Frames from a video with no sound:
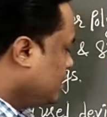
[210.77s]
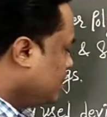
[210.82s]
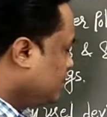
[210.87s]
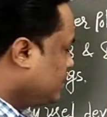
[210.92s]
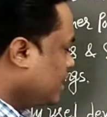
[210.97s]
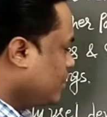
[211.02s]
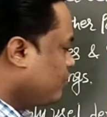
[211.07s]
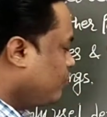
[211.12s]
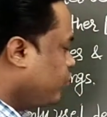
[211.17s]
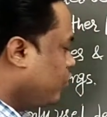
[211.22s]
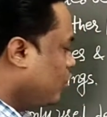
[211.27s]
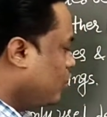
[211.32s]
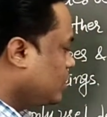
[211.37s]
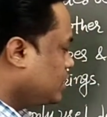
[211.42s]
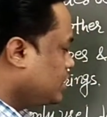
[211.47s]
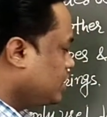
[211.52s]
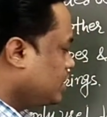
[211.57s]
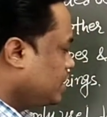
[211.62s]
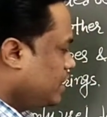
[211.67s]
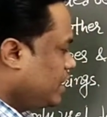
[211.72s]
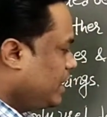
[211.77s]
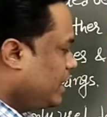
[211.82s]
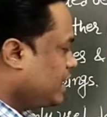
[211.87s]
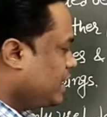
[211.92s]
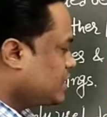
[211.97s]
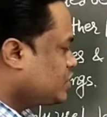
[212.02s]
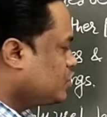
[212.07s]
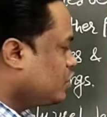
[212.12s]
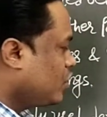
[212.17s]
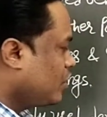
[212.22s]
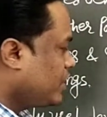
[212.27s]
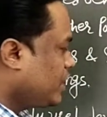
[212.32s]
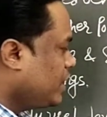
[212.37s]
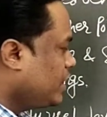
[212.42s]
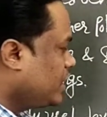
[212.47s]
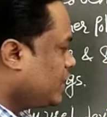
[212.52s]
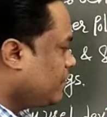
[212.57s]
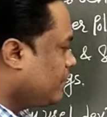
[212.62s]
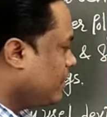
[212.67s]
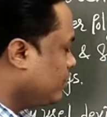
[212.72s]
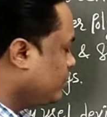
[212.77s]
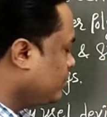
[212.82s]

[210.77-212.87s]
Then fourth, it does not interfere